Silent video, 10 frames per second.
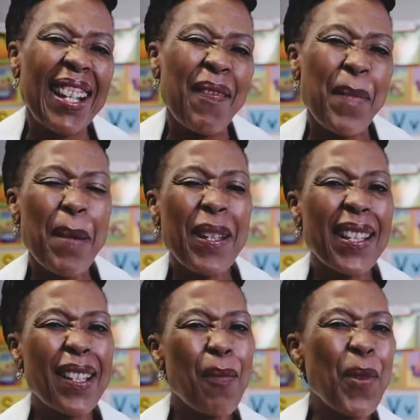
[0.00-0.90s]
Maybe
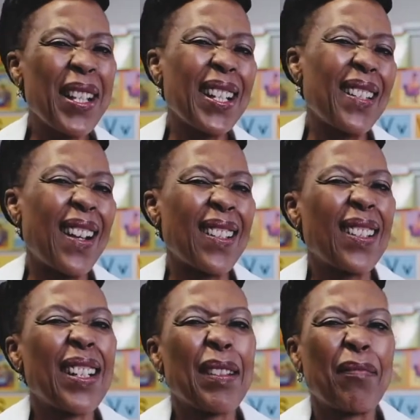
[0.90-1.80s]
someone is
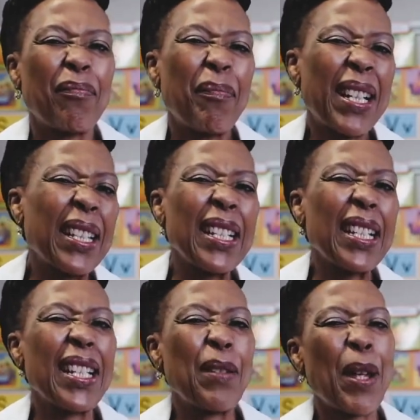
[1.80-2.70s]
asking, but
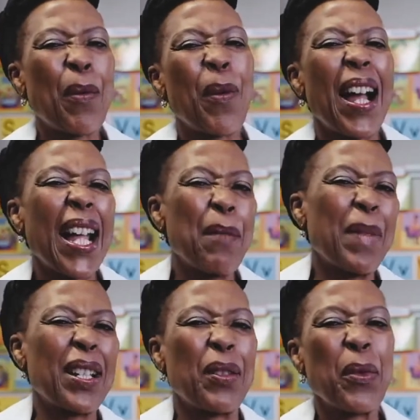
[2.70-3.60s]
Lindy, why
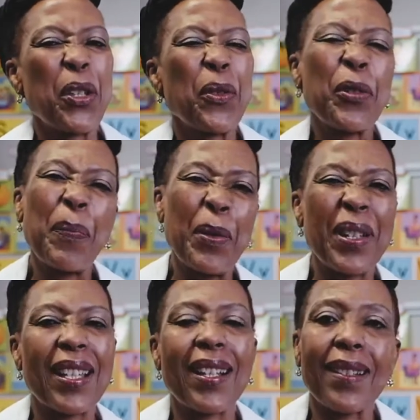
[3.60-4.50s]
must we use
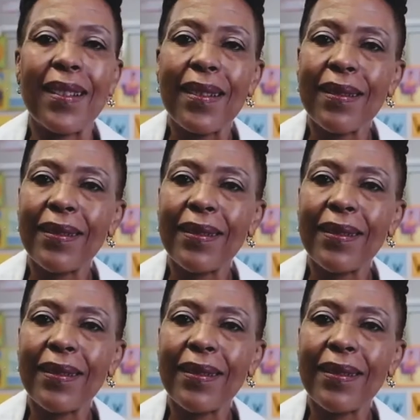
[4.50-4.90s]
posters?